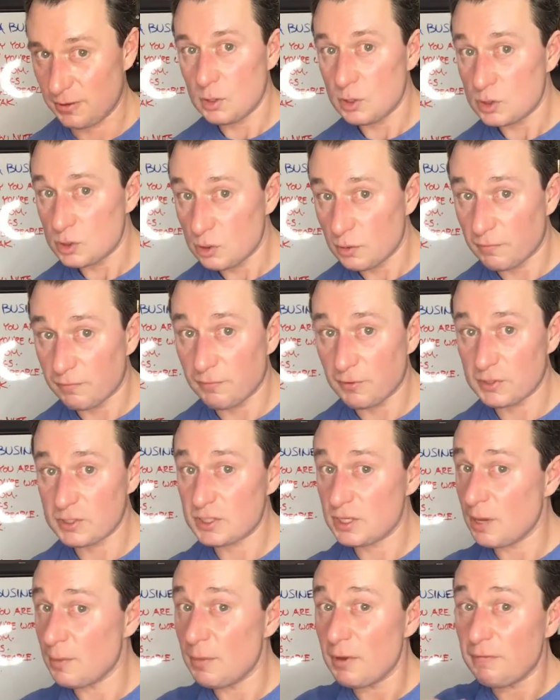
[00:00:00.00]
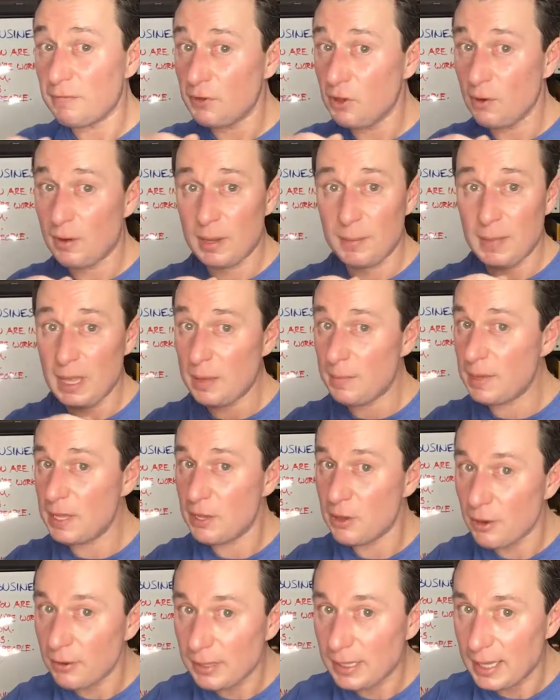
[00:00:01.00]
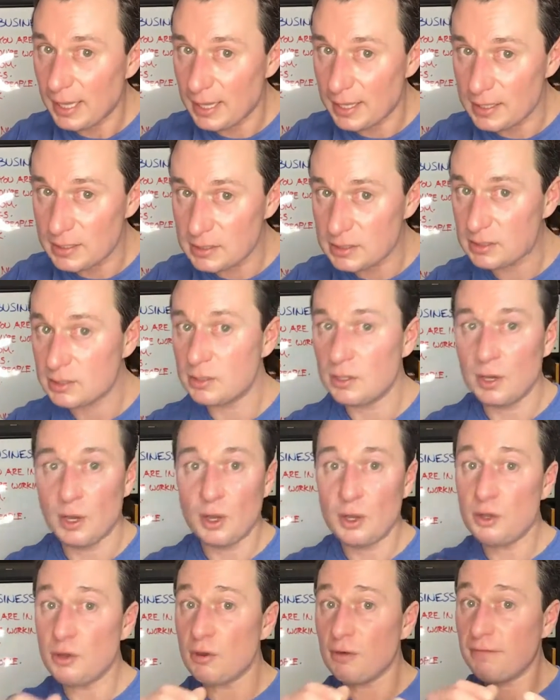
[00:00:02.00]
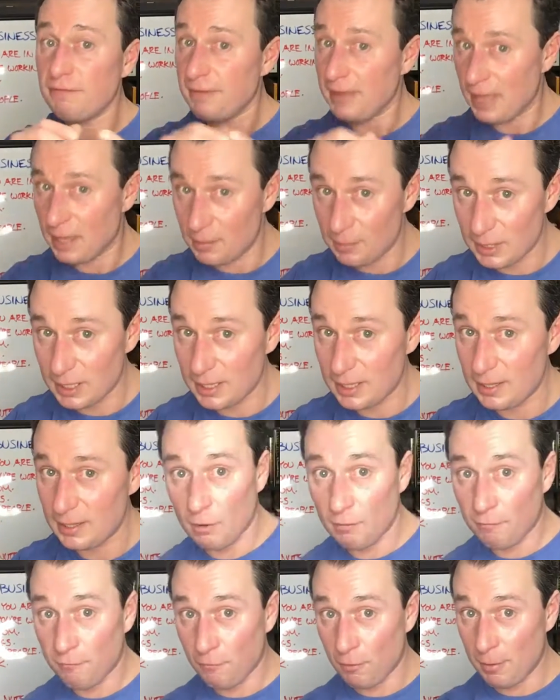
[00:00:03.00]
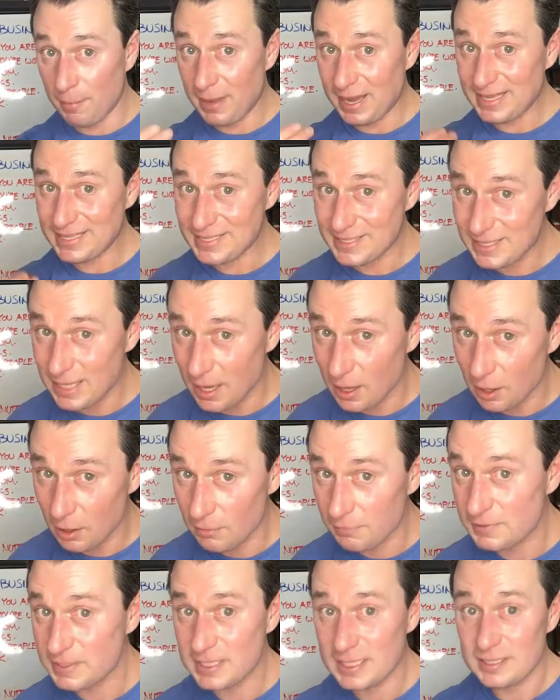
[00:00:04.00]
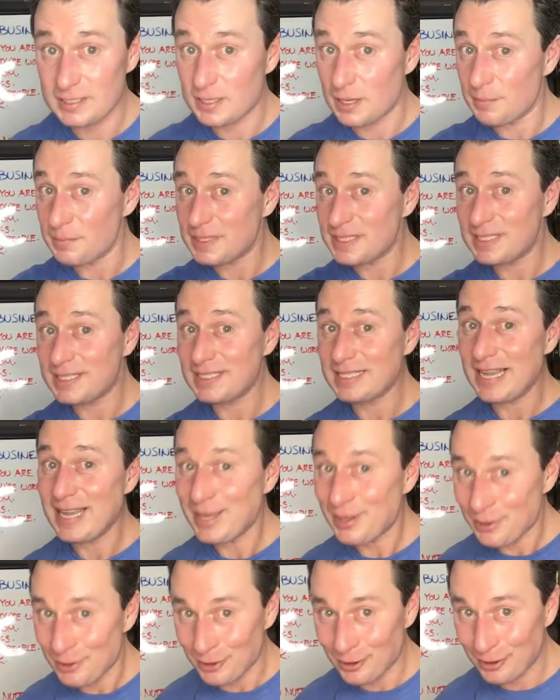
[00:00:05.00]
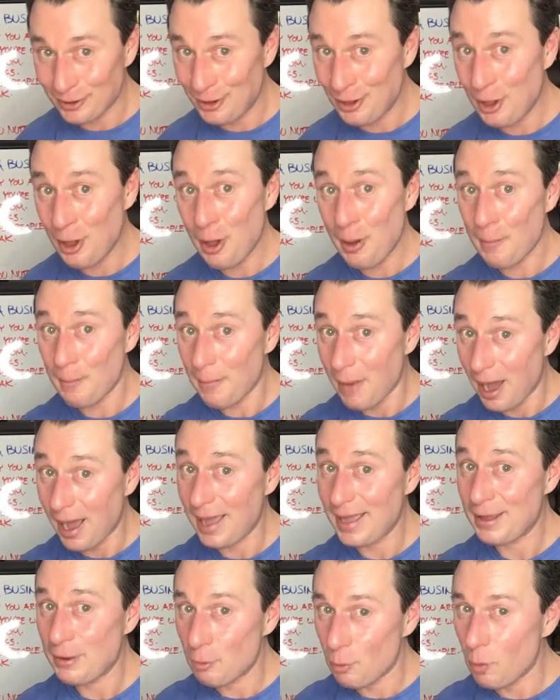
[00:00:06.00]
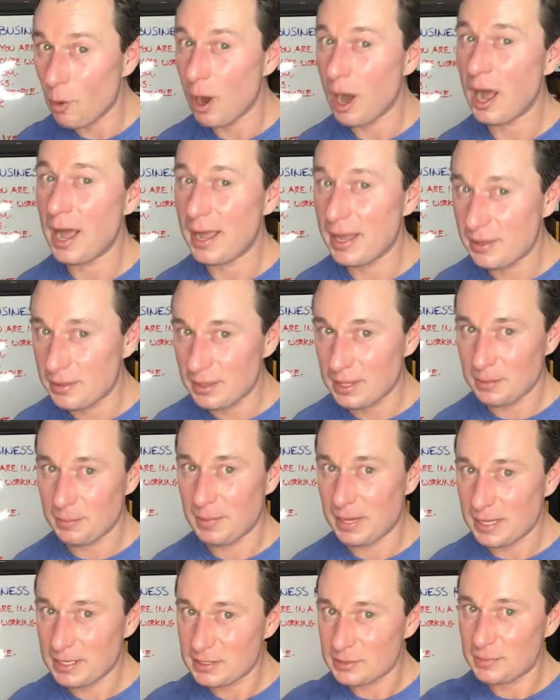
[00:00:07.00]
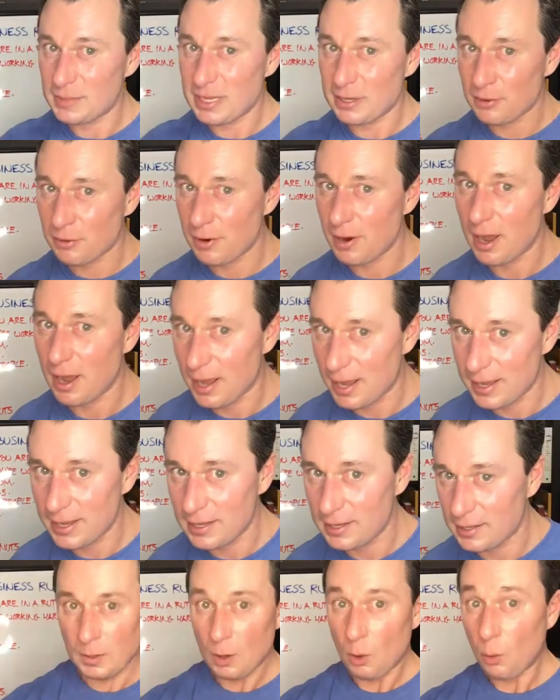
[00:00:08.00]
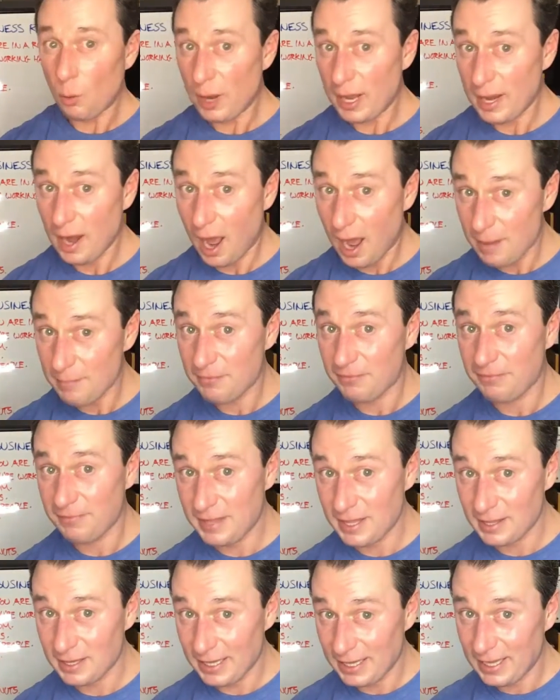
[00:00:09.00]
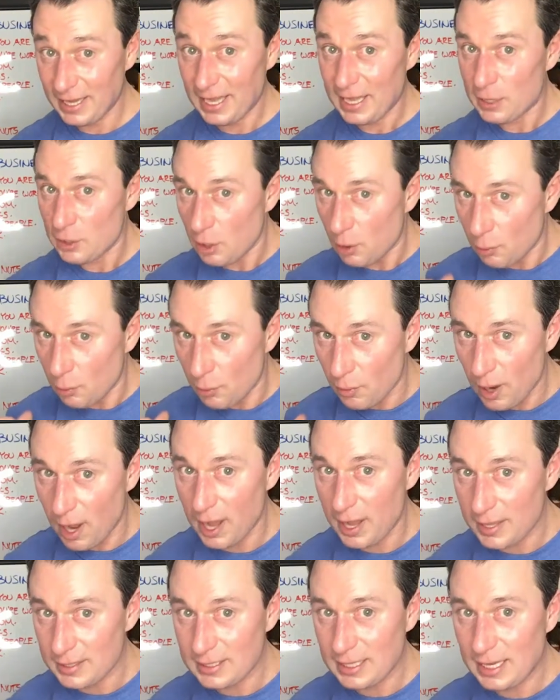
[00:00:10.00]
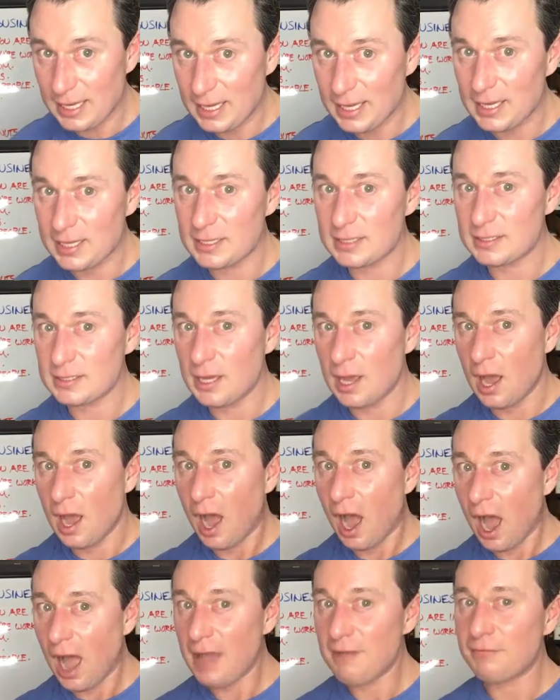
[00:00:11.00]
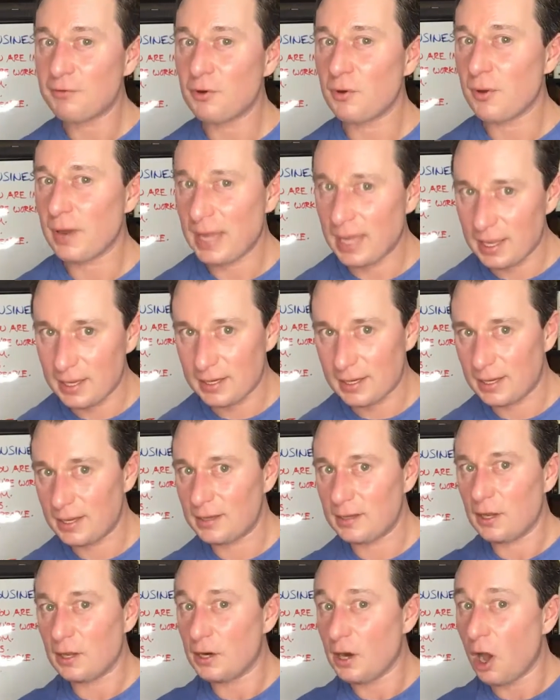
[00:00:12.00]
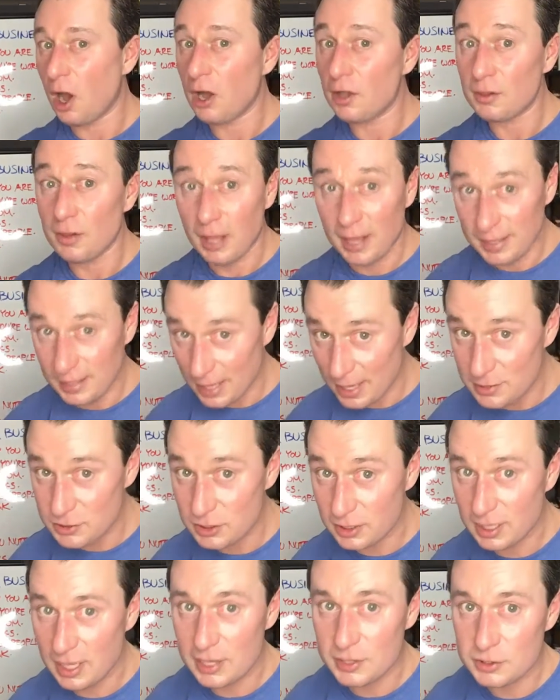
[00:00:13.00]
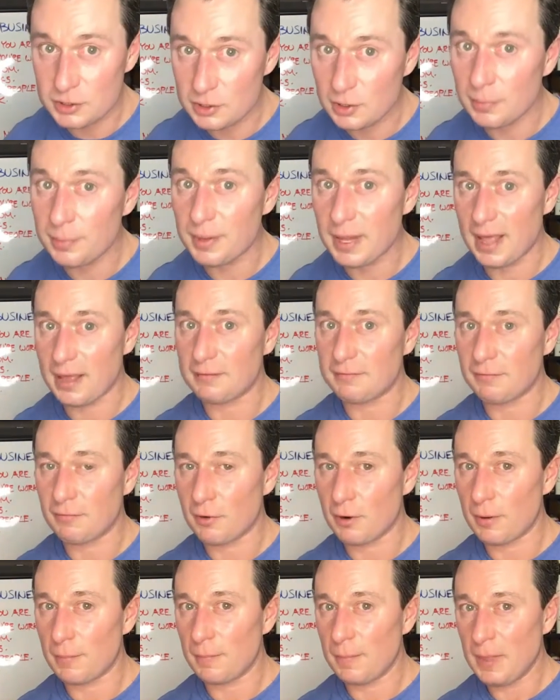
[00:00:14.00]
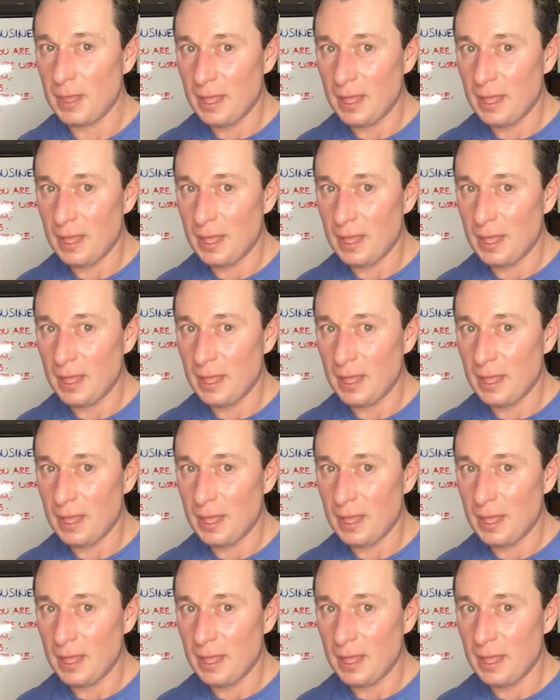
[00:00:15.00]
So for some of you, it may be your kids, your family. For myself, since I'm single, my why that makes me cry when I'm feeling in a rut is I've created an online educational platform.